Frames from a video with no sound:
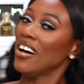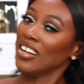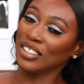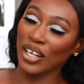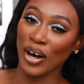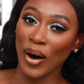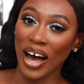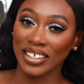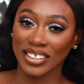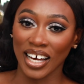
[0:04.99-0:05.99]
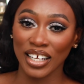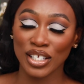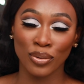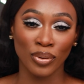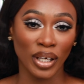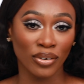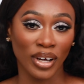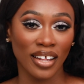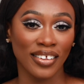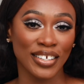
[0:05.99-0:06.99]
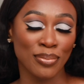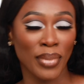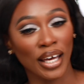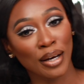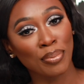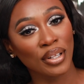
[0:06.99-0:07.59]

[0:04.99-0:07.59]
So I decided to recreate this makeup